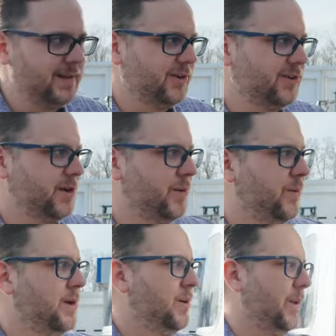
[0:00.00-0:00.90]
I don't know
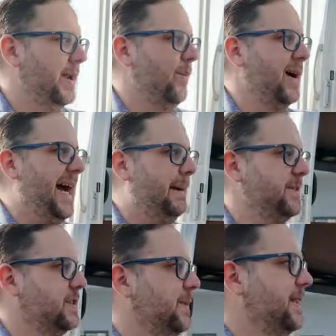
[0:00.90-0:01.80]
what
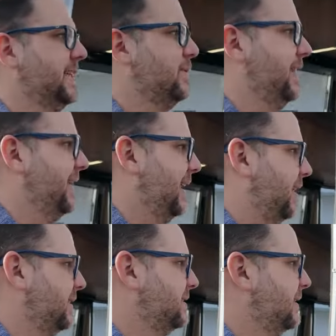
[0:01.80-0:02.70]
happens, but that's what they
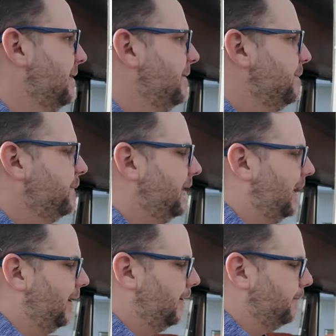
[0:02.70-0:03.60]
tell us.
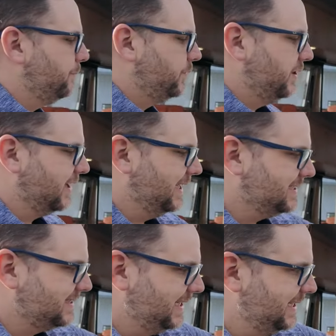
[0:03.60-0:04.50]
You're going to
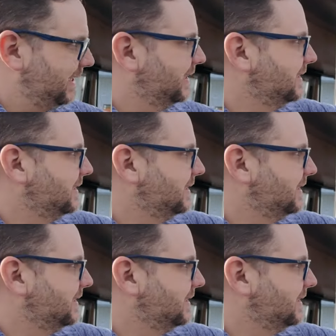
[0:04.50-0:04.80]
see